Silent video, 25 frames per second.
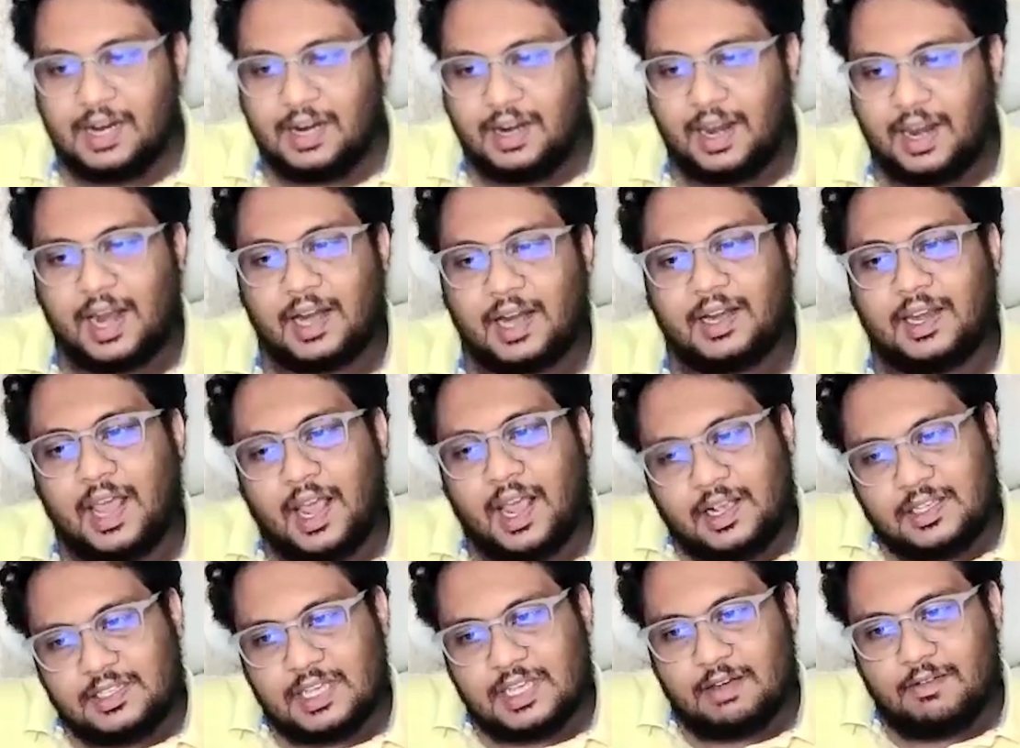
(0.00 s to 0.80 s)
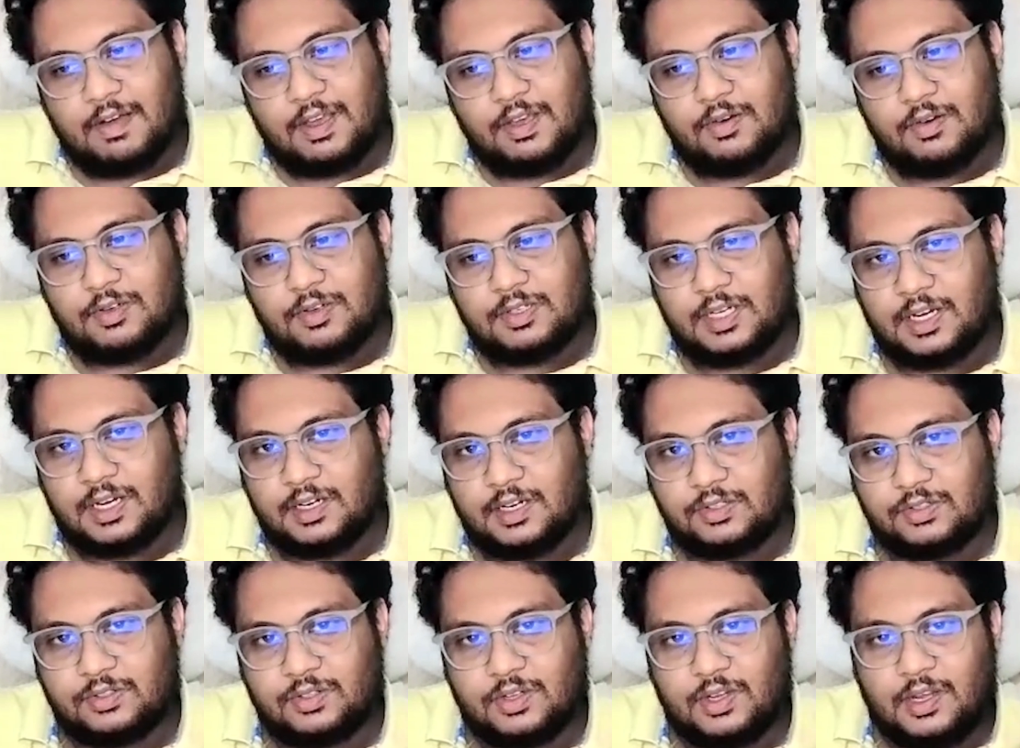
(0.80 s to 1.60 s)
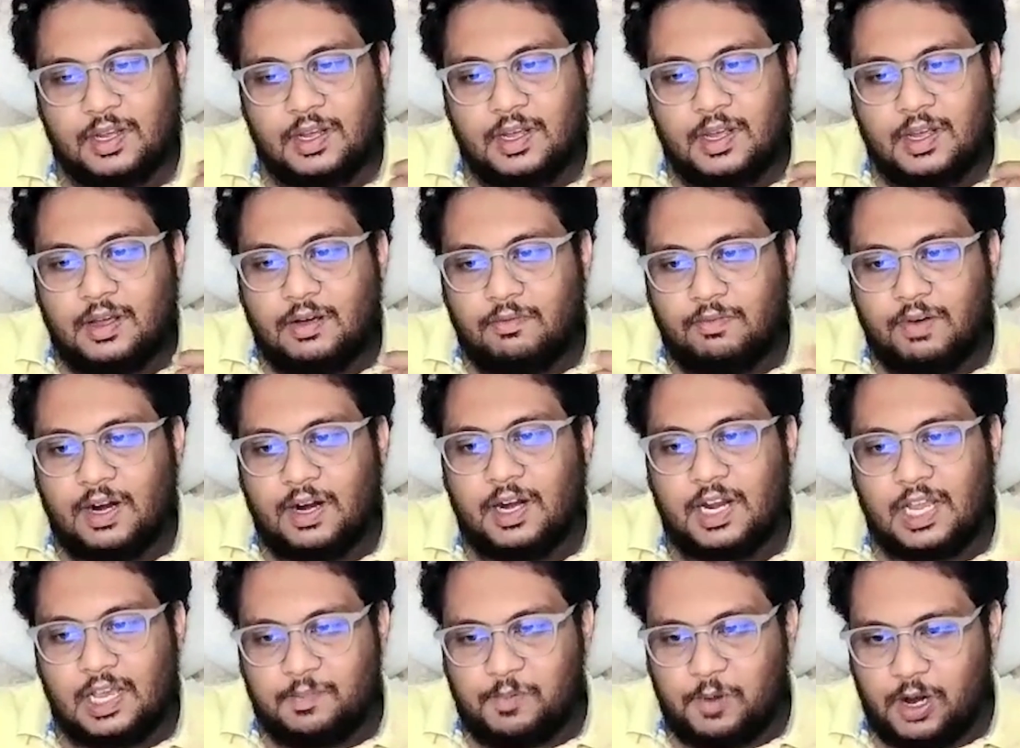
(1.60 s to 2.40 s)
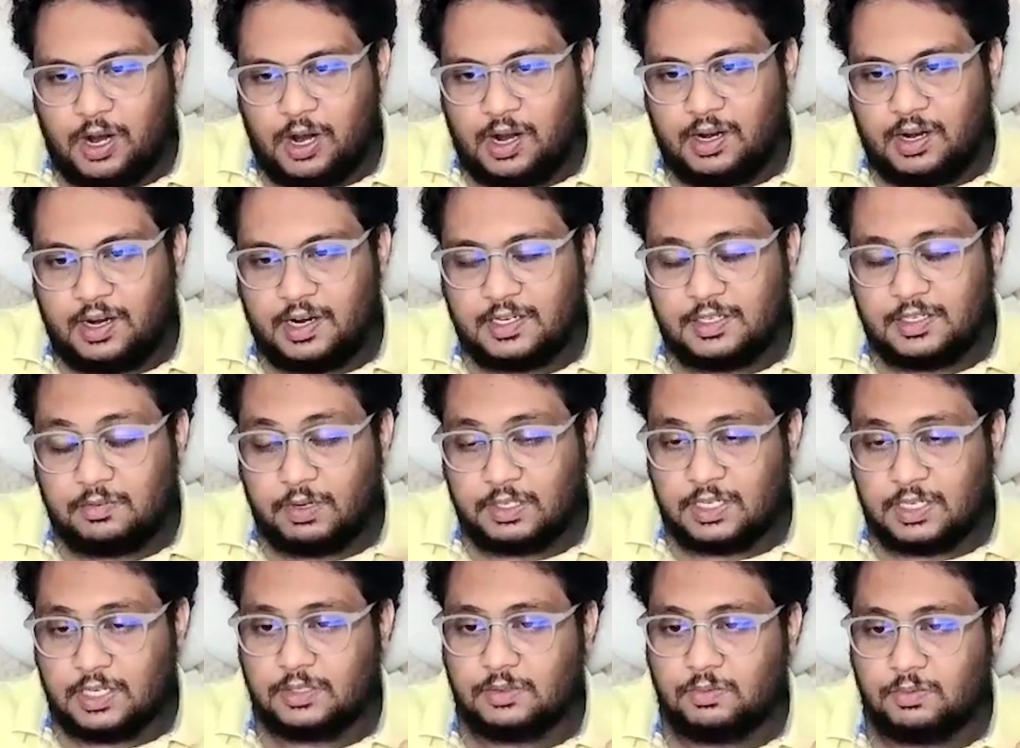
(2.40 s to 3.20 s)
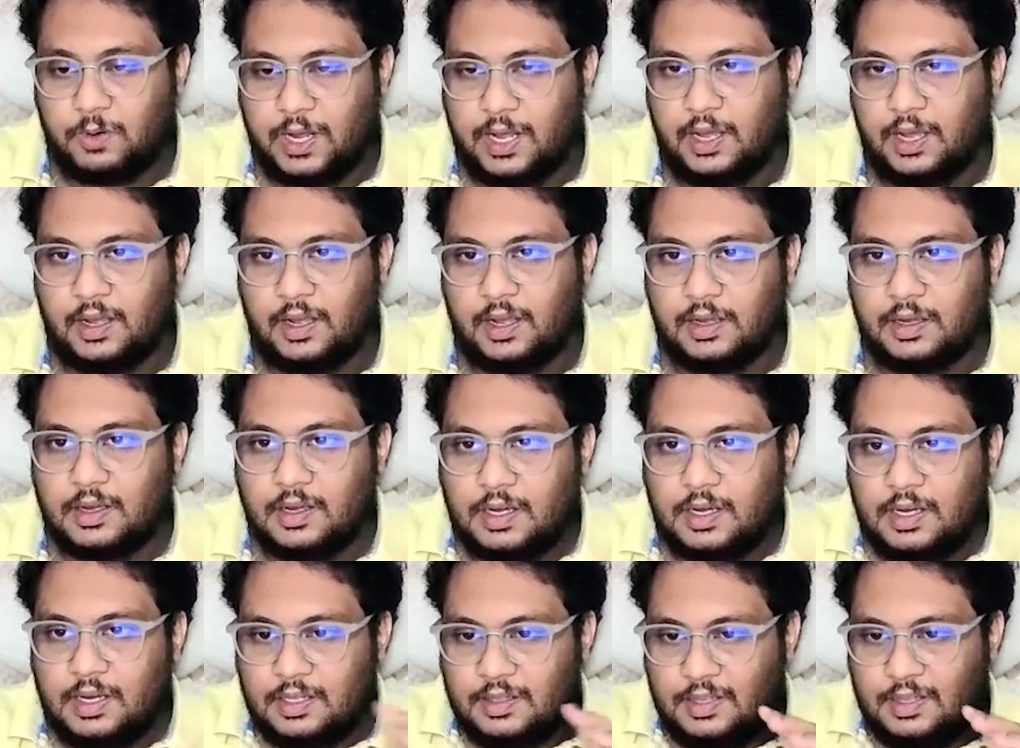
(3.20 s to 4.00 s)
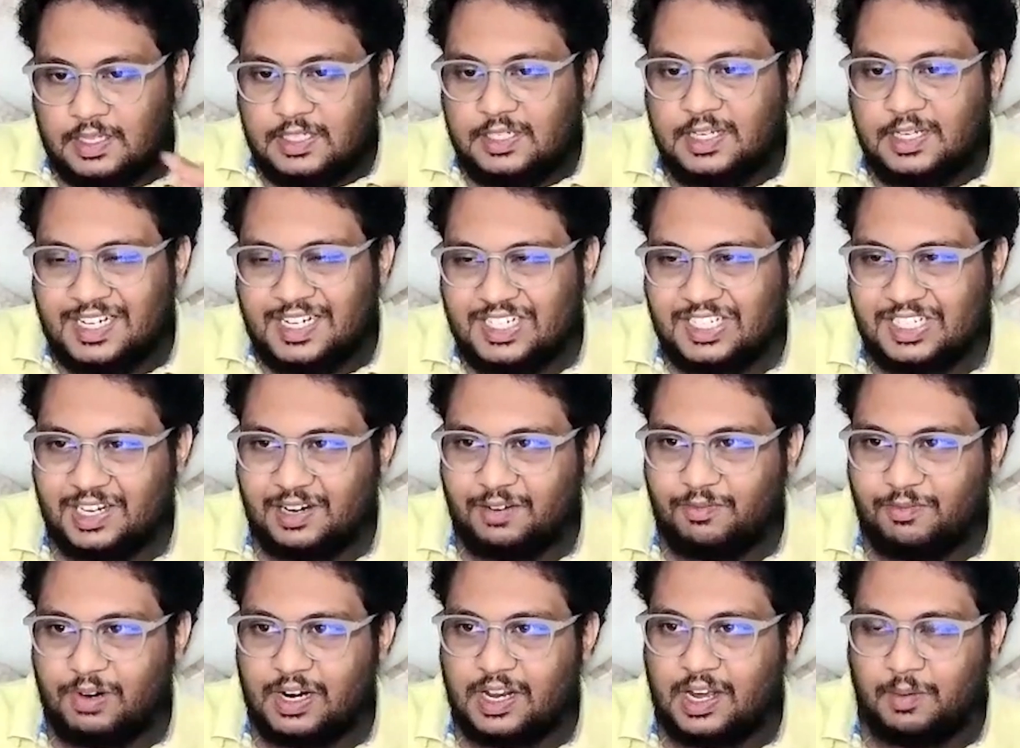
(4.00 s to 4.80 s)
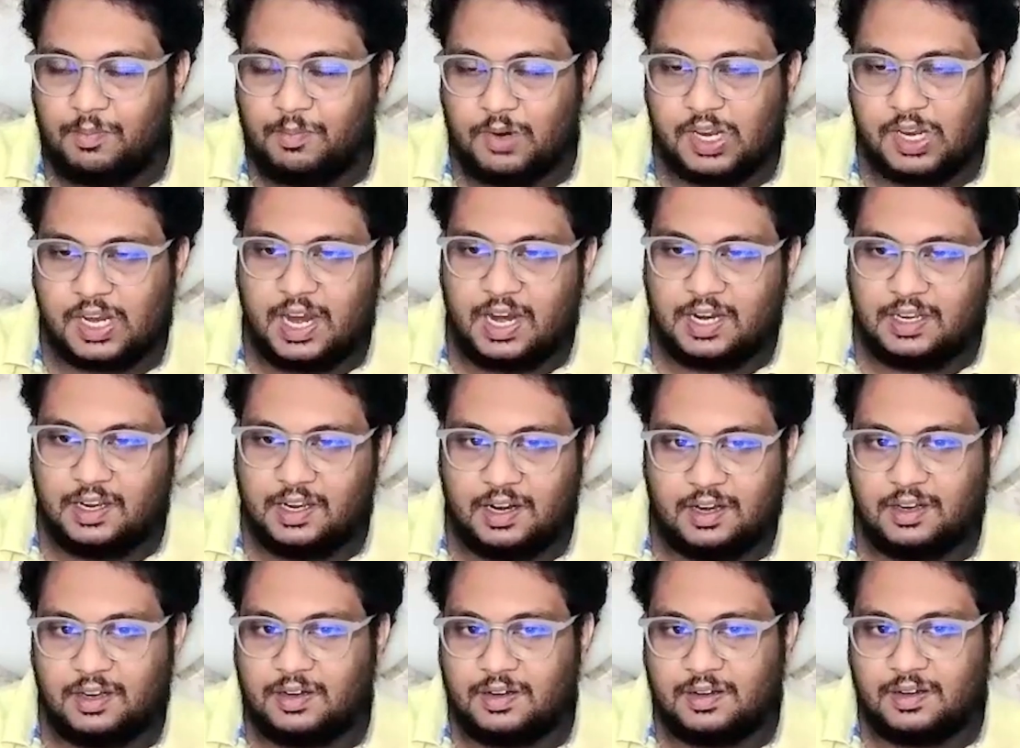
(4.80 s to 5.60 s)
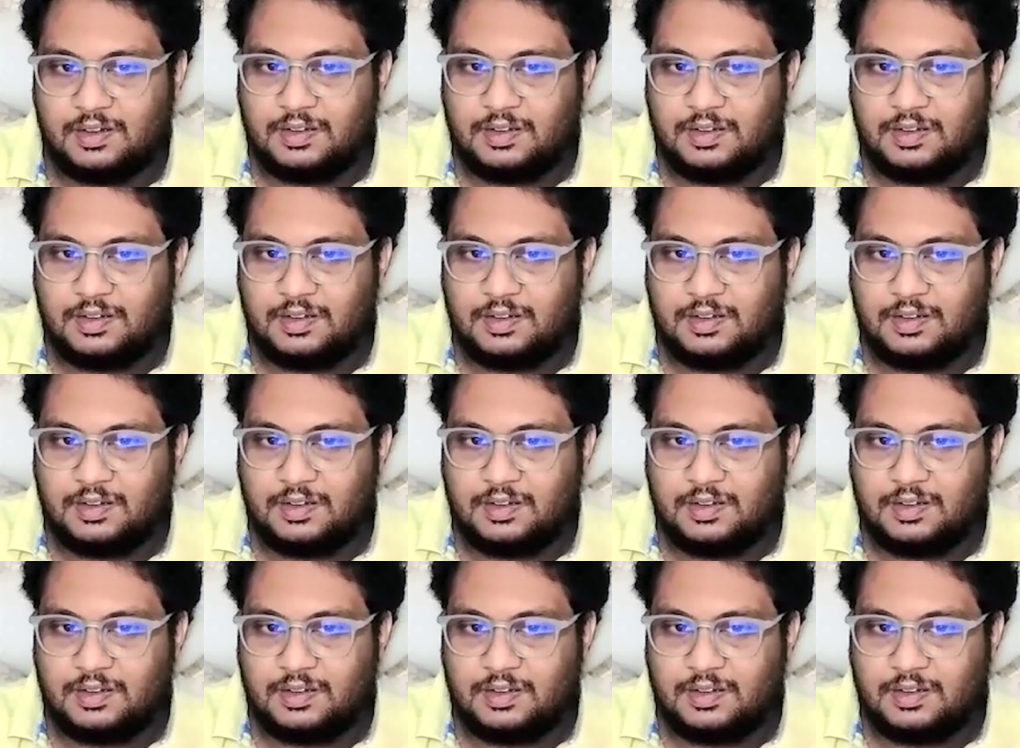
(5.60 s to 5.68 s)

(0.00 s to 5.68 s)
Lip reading: like tech-savvy users were deprioritized, which is why this decision will communicate that